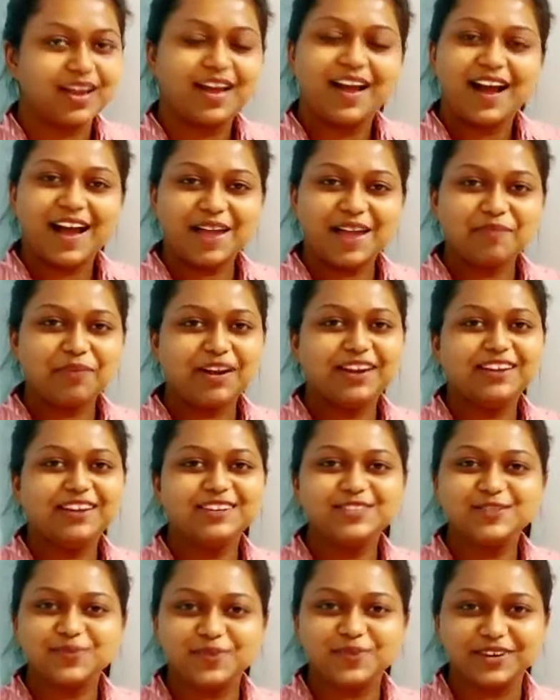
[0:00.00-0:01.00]
Hi, my dear
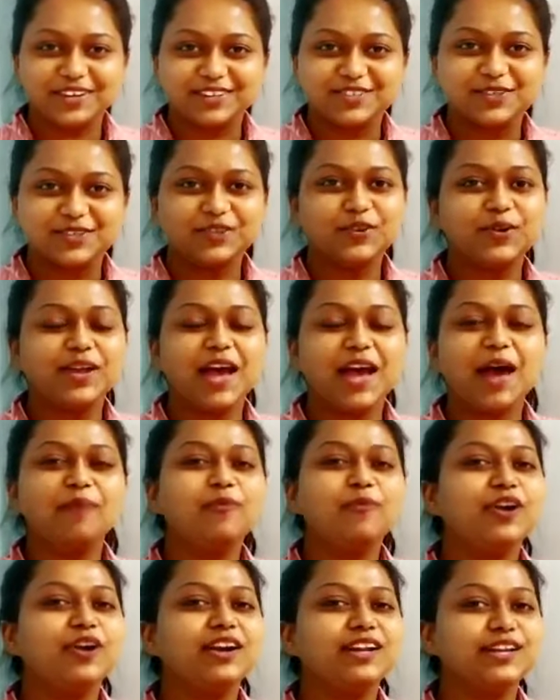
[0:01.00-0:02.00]
students. So today I'm
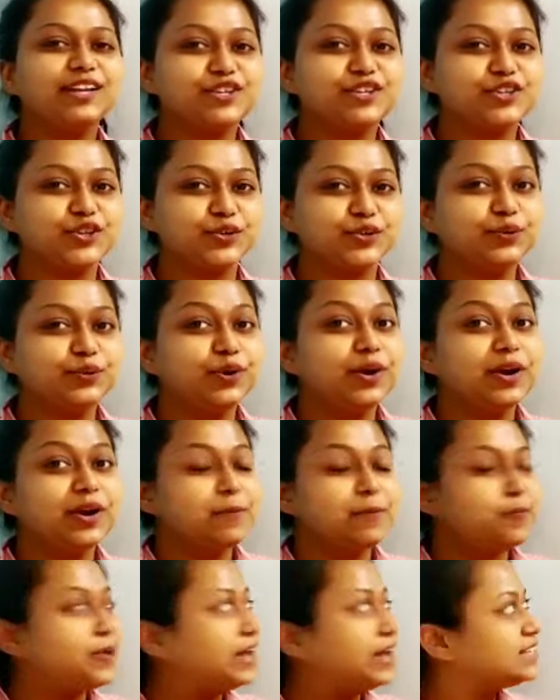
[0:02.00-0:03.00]
going to teach you
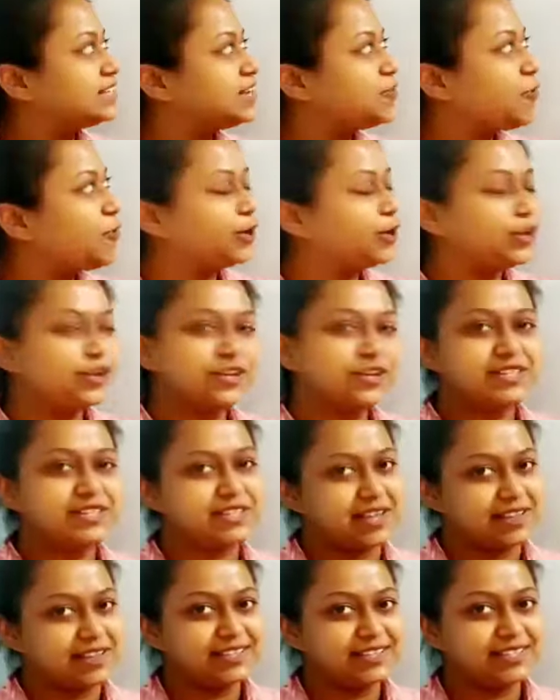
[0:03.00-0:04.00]
present continuous
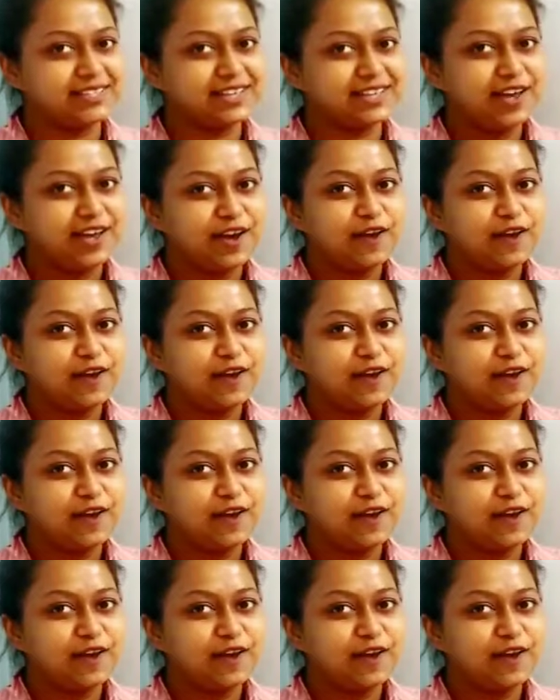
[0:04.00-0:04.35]
tense.